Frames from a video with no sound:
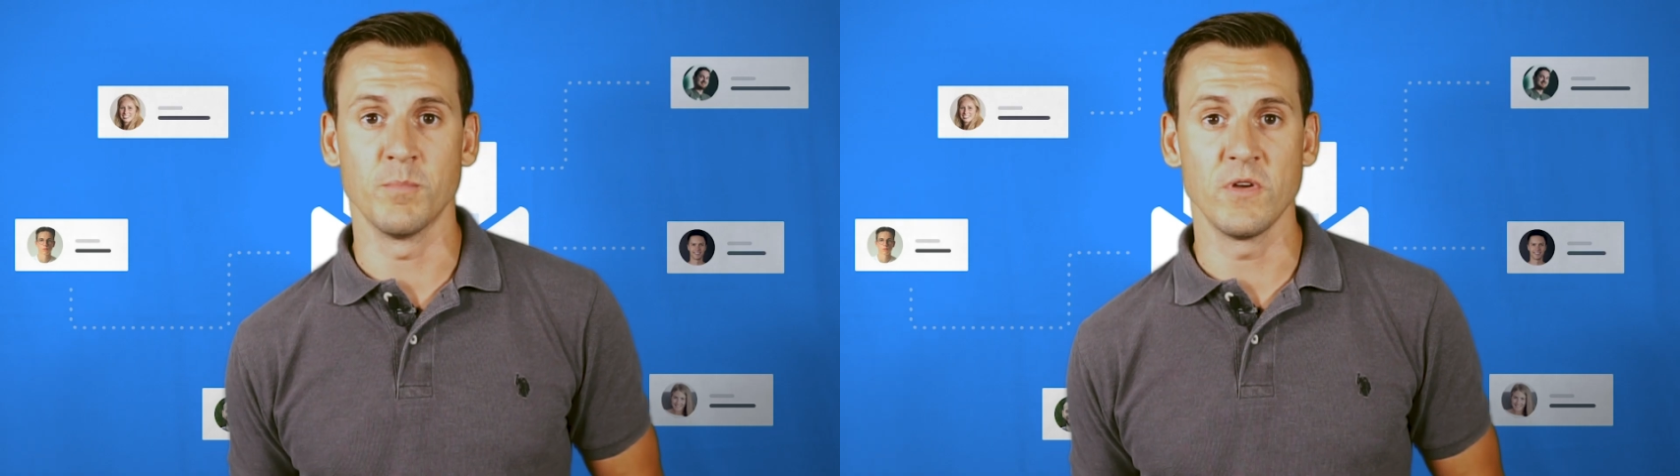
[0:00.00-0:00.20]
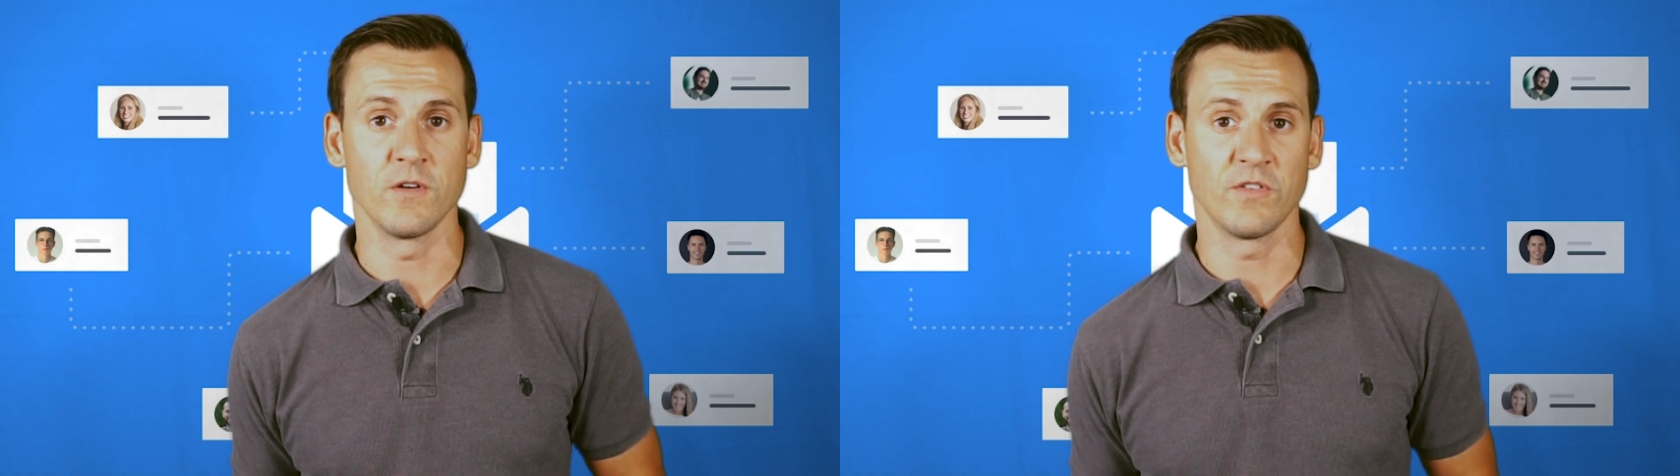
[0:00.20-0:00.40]

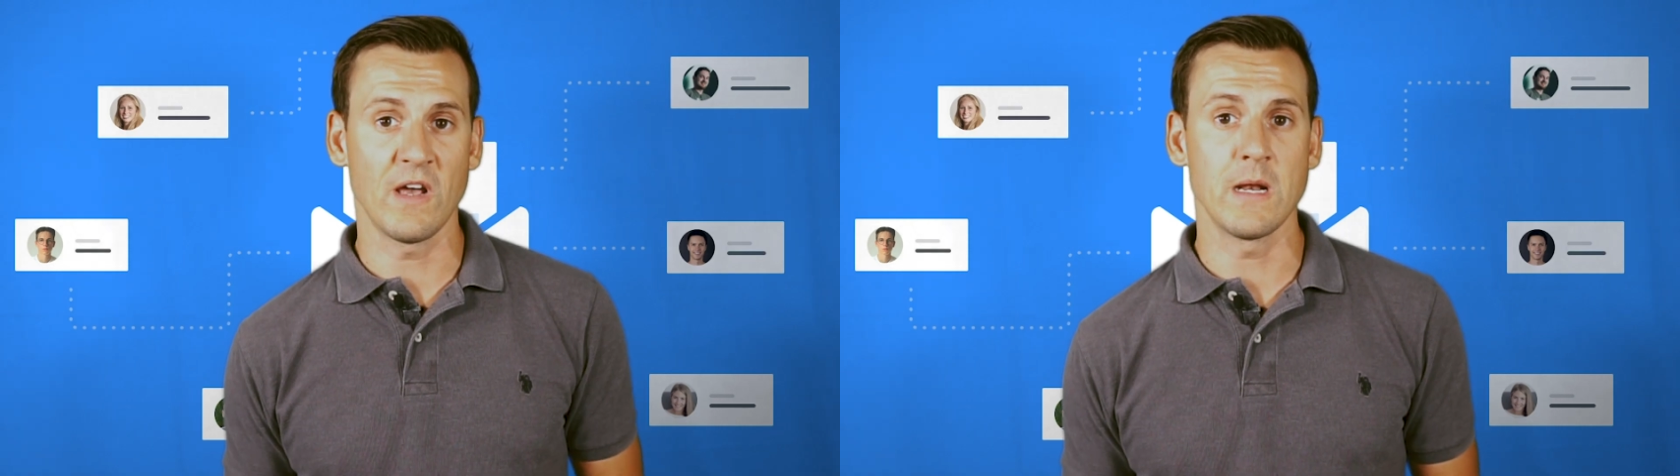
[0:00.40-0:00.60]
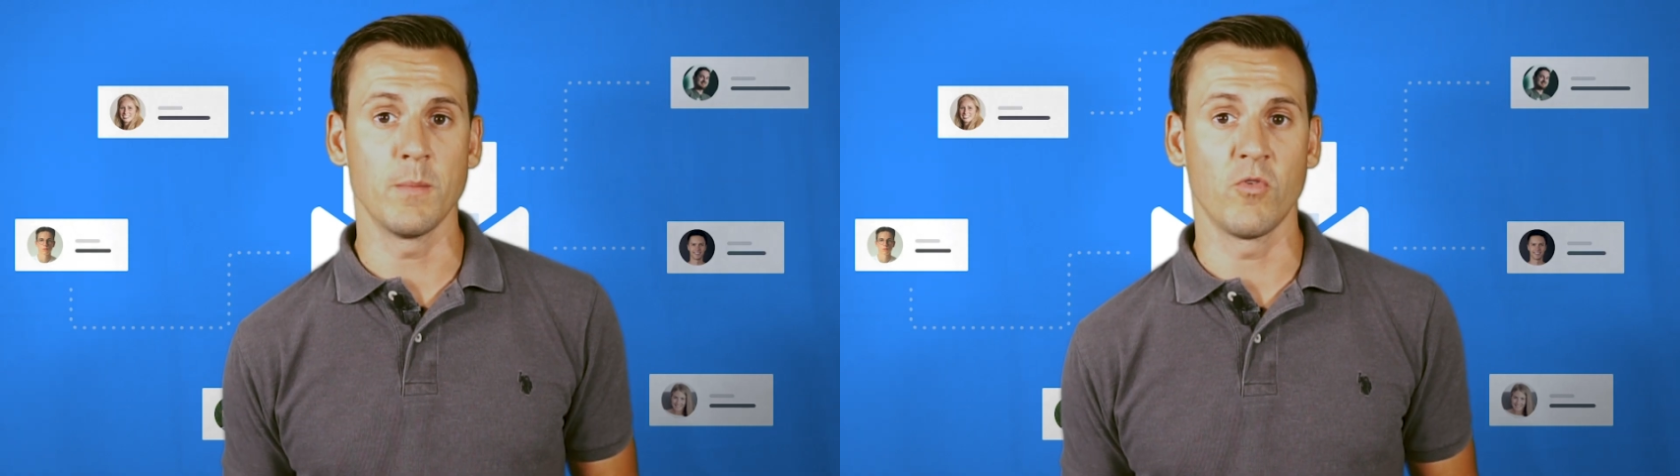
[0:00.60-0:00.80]
and put your
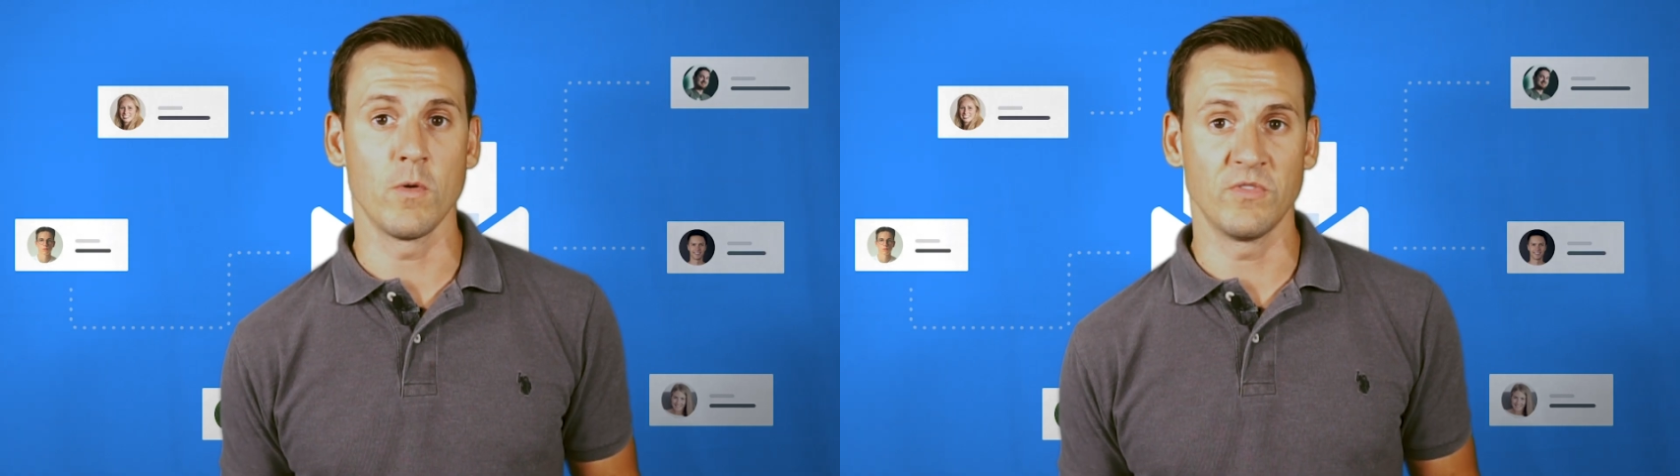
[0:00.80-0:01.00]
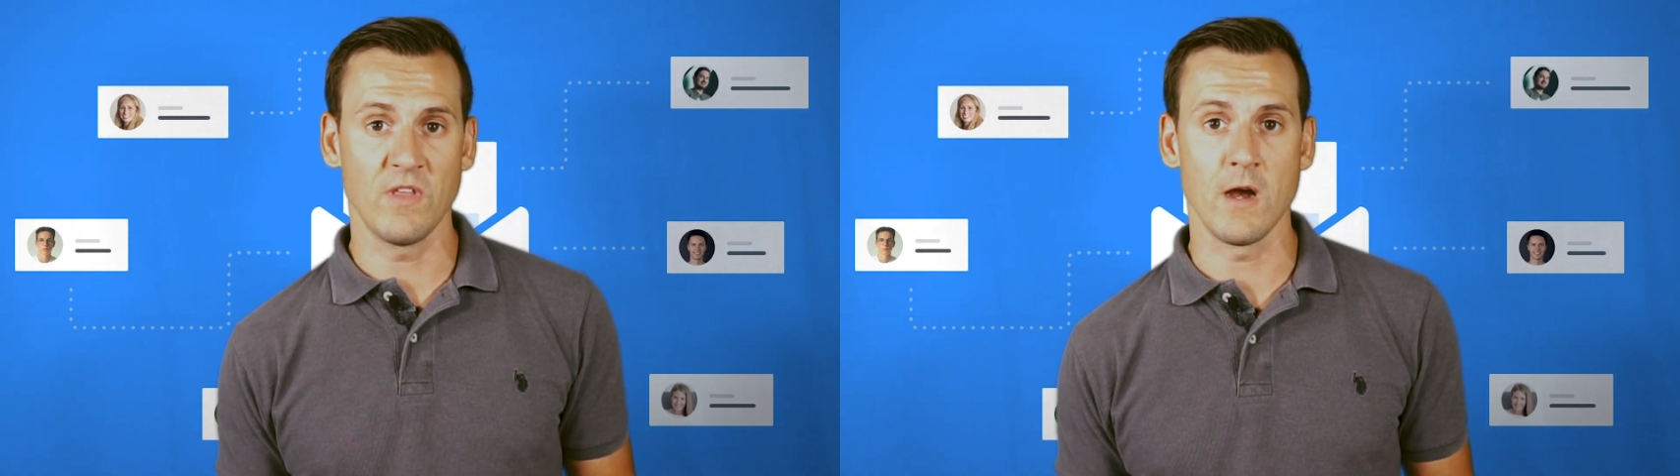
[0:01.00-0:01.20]
sign-up
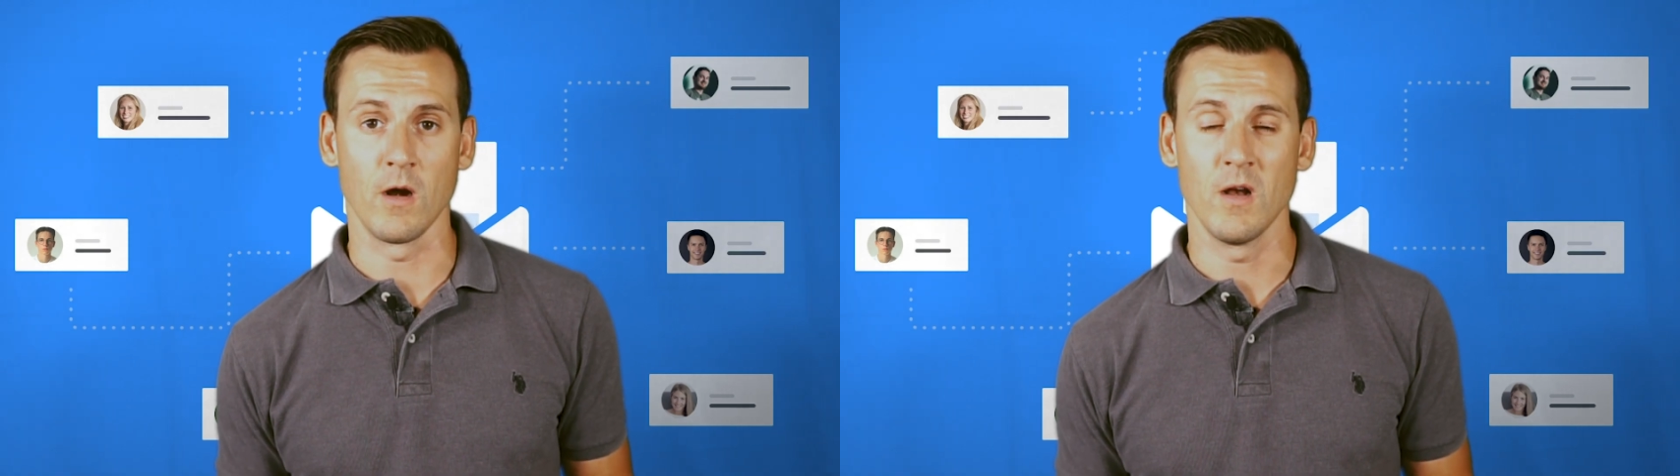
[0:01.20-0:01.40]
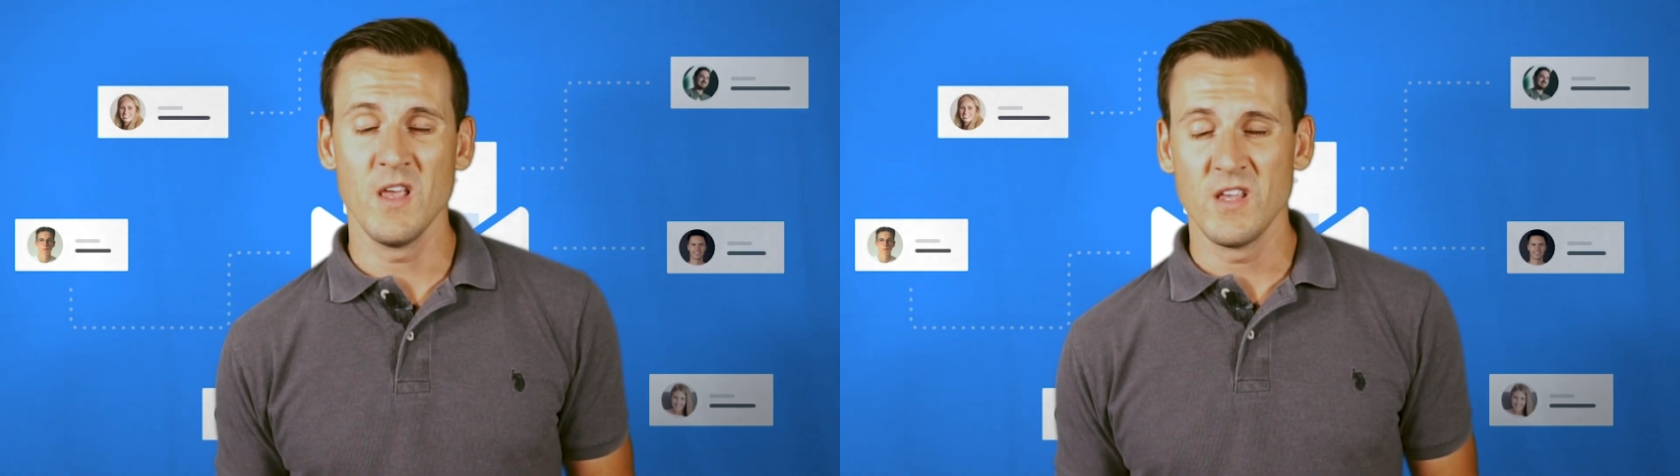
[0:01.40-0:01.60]
forms
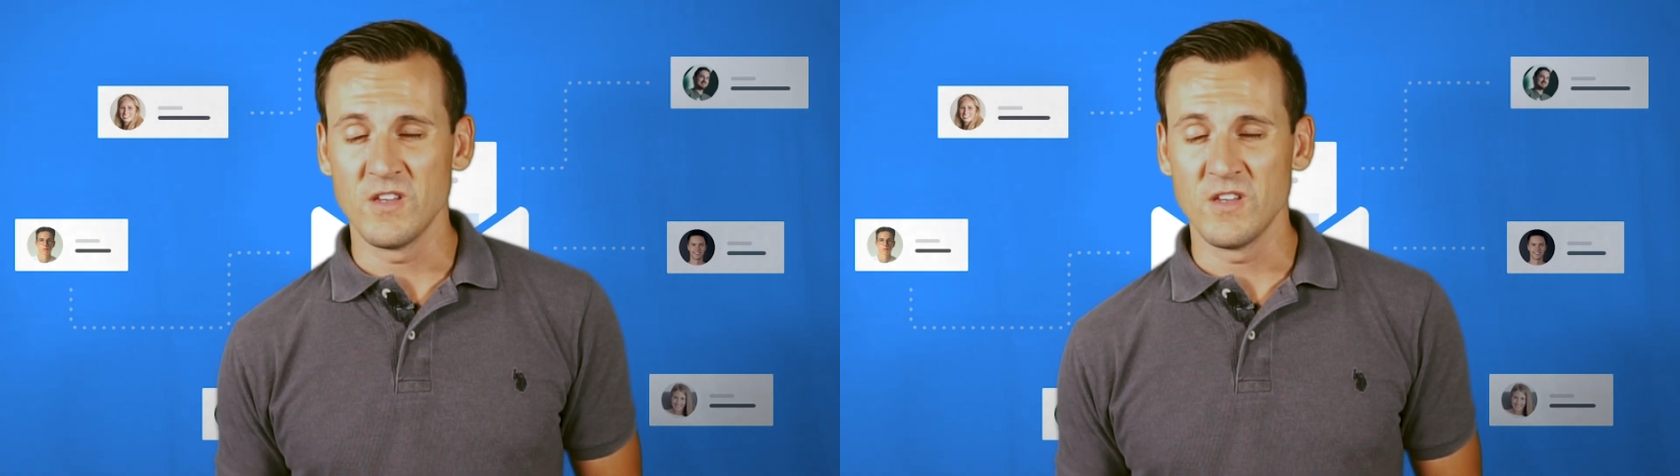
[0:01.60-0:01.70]
there.